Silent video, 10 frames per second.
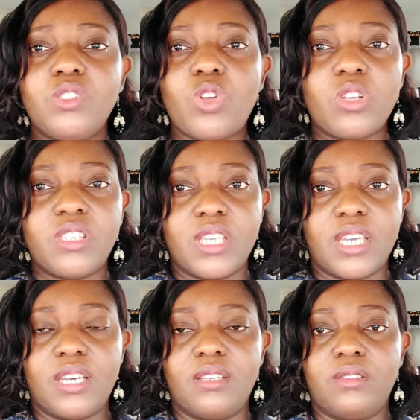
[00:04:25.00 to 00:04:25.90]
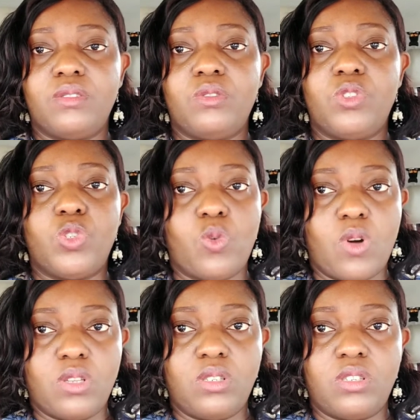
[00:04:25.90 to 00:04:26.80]
toxic to
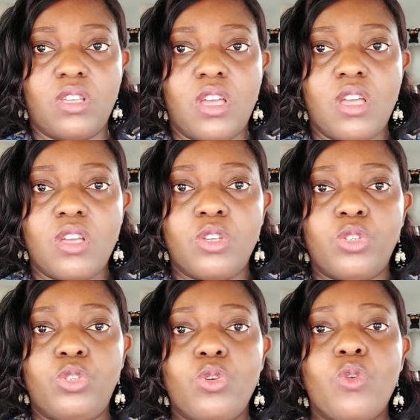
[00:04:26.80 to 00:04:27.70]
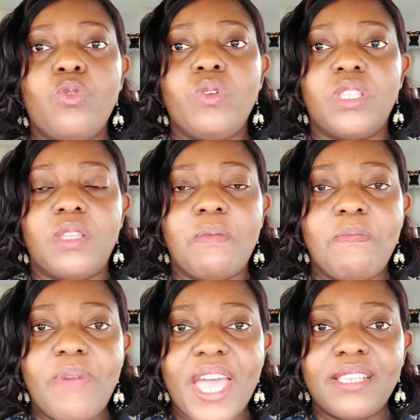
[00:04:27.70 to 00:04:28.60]
us. So the
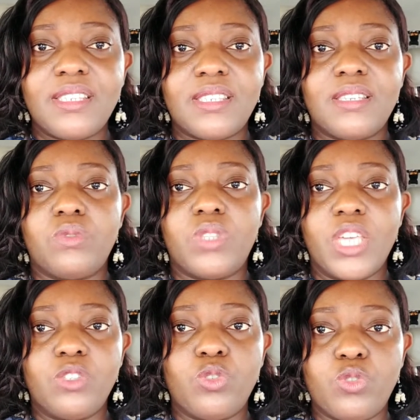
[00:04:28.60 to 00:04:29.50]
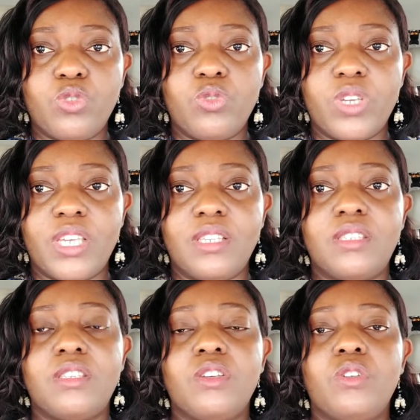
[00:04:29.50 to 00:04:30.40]
best thing to do
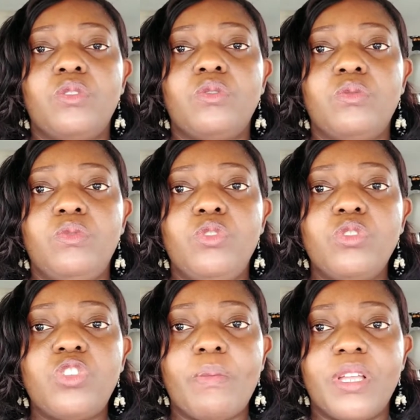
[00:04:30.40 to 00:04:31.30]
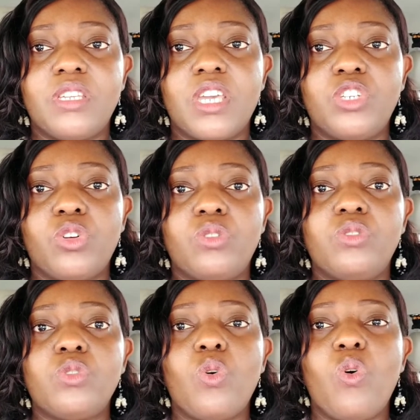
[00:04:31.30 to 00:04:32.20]
is use your
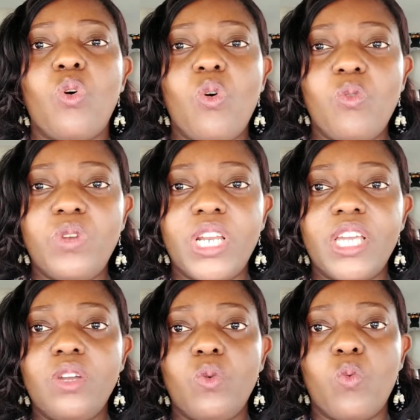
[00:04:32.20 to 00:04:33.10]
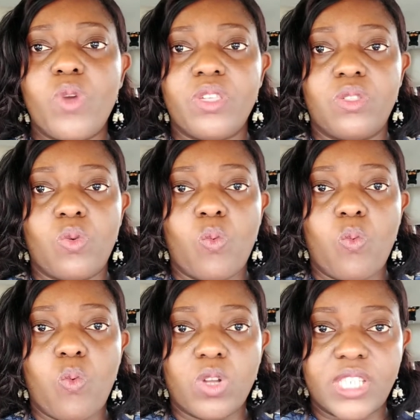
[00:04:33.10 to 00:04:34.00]
medications only with
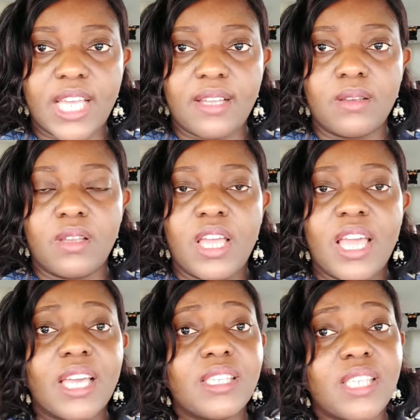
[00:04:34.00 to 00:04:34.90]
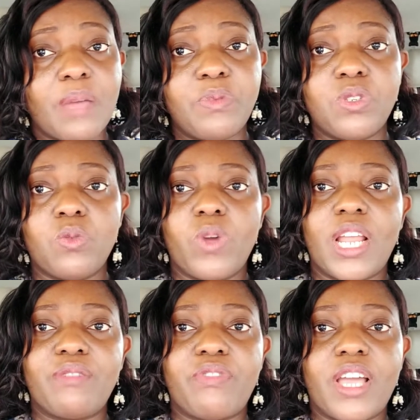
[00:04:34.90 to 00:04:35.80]
water, except when
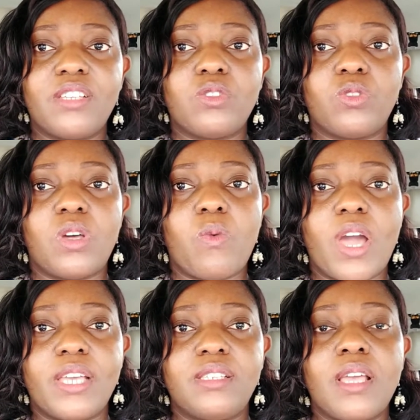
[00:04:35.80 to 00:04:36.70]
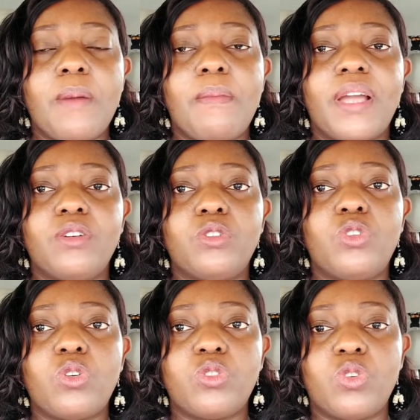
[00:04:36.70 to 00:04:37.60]
advised otherwise by your
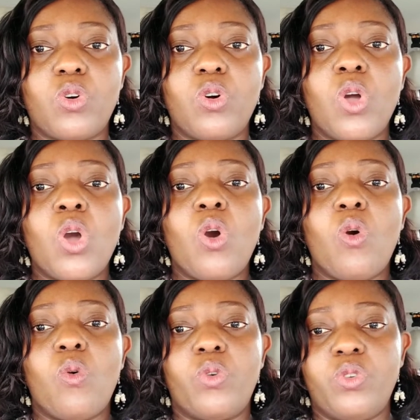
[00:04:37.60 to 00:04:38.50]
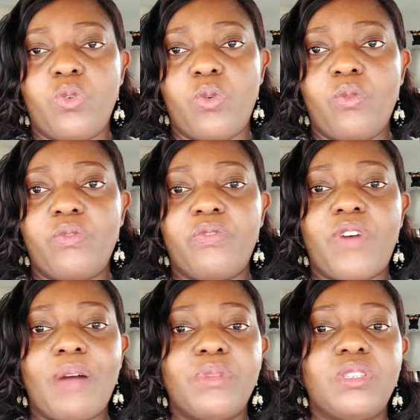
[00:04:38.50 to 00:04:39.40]
doctor or your
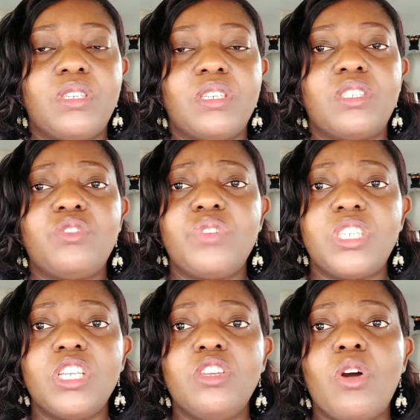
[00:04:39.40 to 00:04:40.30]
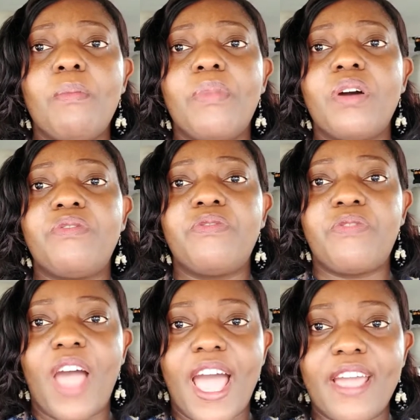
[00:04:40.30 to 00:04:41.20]
pharmacist. Reason number
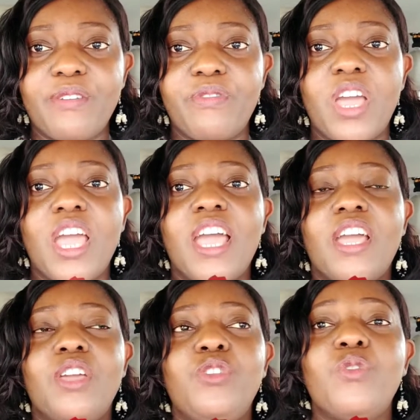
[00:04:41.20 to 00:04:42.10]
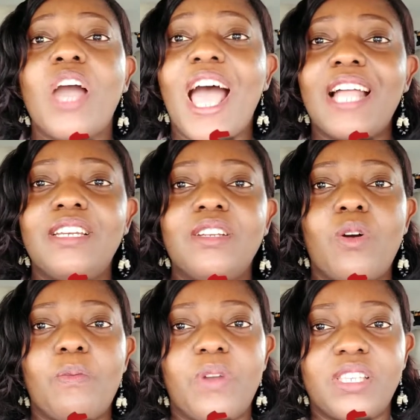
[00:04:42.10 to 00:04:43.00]
five: you had
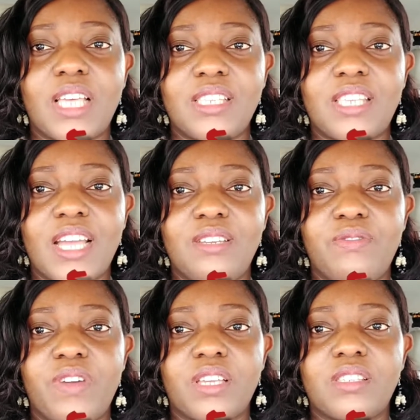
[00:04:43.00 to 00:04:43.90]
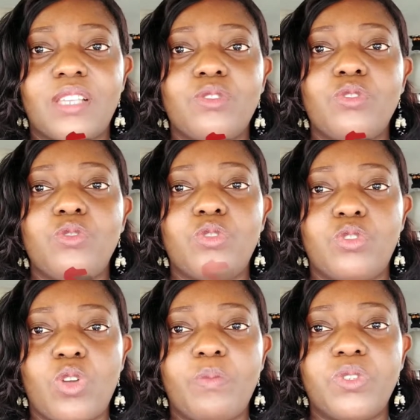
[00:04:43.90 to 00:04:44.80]
unpleasant side effects, and so you
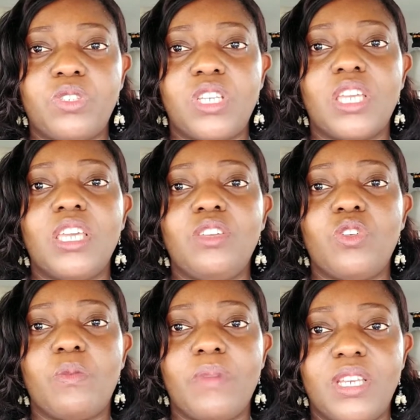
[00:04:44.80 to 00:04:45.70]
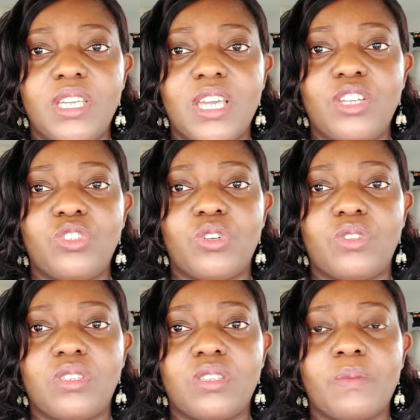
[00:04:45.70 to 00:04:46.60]
stopped taking your
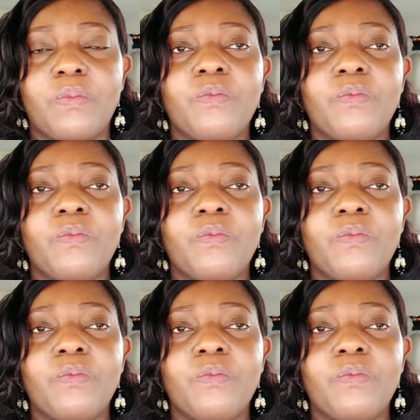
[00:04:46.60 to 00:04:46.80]
medications.